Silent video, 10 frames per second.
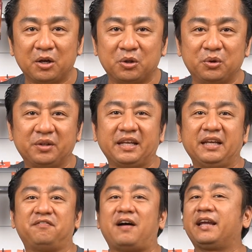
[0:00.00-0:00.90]
Do you think
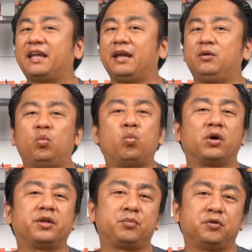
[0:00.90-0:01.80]
if I can
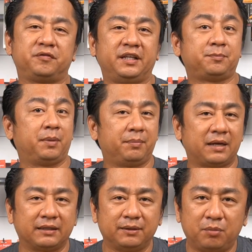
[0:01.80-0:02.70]
waterproof this paper
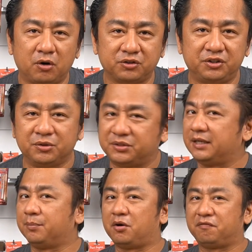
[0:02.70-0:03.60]
carton box using
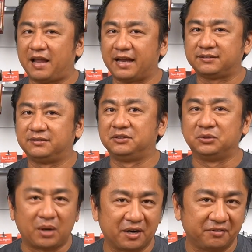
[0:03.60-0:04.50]
Nippon Flex
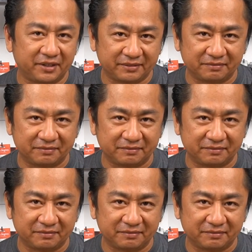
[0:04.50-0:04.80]
200?